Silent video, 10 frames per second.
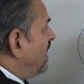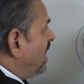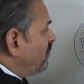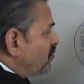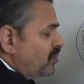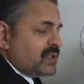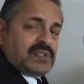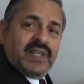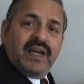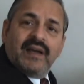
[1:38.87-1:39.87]
Of course,
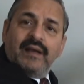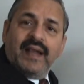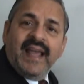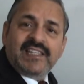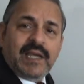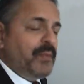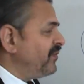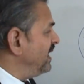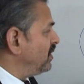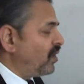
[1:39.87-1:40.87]
the HMO
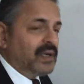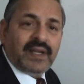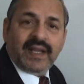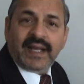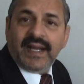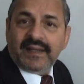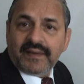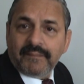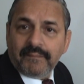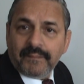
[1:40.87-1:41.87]
will not cut
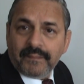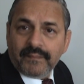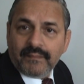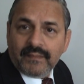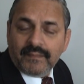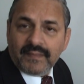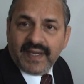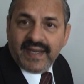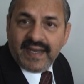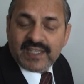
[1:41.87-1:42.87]

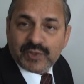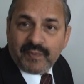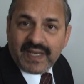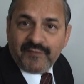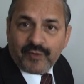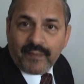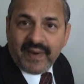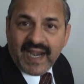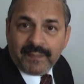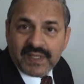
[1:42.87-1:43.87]
its money from
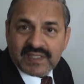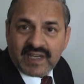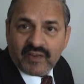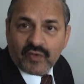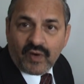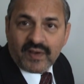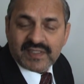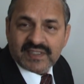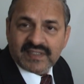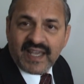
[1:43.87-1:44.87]
administrative
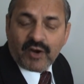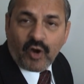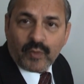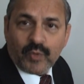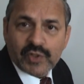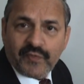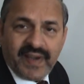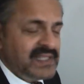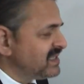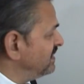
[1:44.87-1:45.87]
costs. They are almost
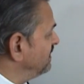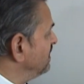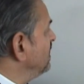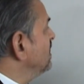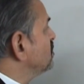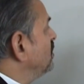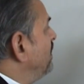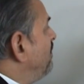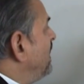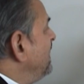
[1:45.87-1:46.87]
fixed. So
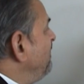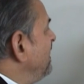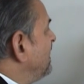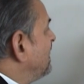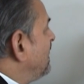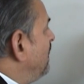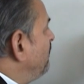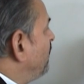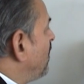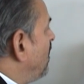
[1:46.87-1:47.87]
the money will come
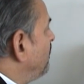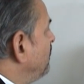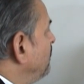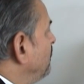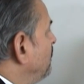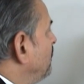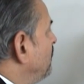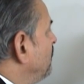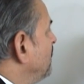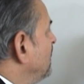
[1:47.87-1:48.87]
from
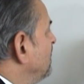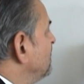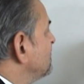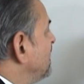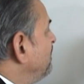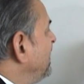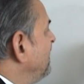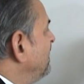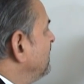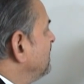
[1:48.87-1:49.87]

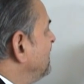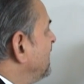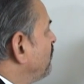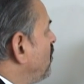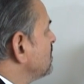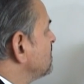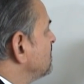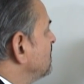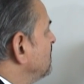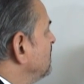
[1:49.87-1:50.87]
something that
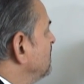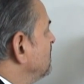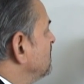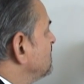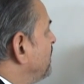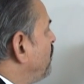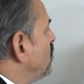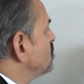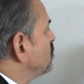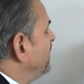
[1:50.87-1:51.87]
was
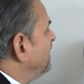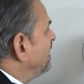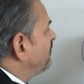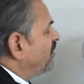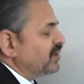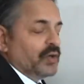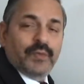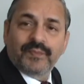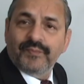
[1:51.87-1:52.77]
supposed to be done for you.